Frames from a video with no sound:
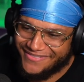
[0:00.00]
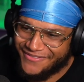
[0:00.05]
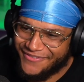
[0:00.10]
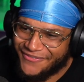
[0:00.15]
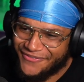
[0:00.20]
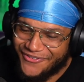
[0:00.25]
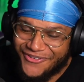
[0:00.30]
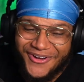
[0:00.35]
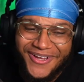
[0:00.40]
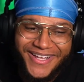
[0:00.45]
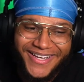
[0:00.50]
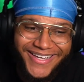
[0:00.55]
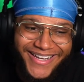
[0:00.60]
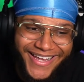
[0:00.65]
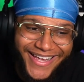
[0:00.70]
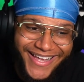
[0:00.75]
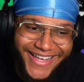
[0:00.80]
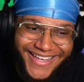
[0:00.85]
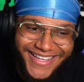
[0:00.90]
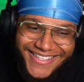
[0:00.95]
Friend
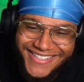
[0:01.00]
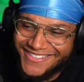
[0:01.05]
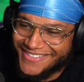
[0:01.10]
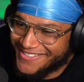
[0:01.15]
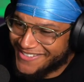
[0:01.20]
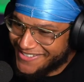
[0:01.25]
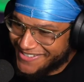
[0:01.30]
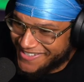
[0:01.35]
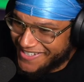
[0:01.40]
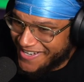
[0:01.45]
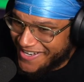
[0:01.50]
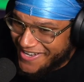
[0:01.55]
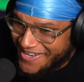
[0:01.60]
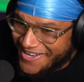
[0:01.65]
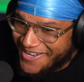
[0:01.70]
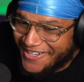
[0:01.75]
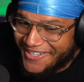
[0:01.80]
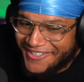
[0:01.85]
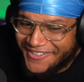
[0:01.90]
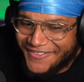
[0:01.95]
A is
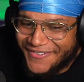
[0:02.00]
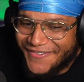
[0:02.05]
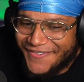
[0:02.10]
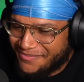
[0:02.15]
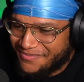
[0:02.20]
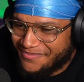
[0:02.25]
tough.